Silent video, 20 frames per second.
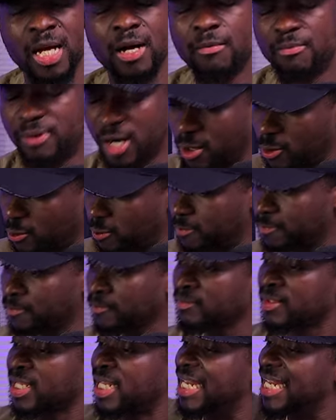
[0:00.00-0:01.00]
Bro,
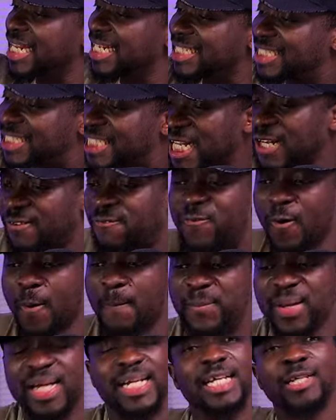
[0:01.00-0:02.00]
is it
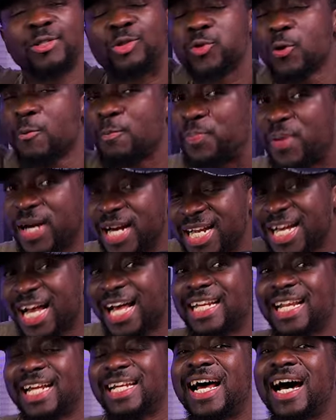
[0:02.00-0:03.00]
forbidden to bring
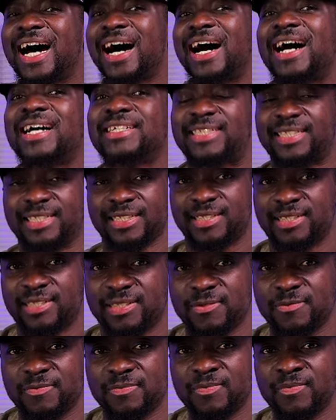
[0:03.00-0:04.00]
another
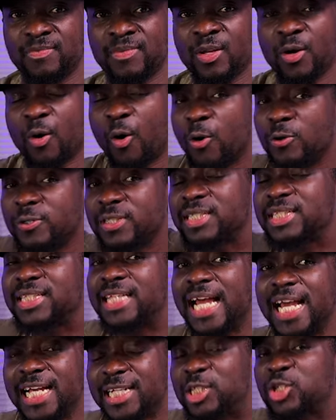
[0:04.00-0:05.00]
artist on
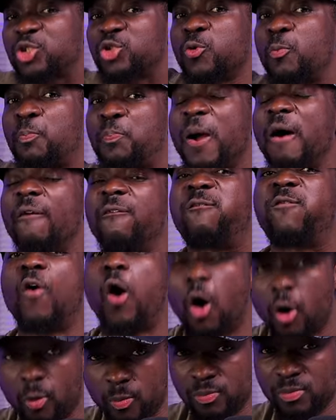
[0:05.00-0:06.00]
stage to
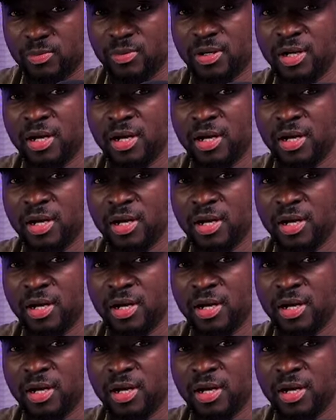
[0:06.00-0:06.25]
perform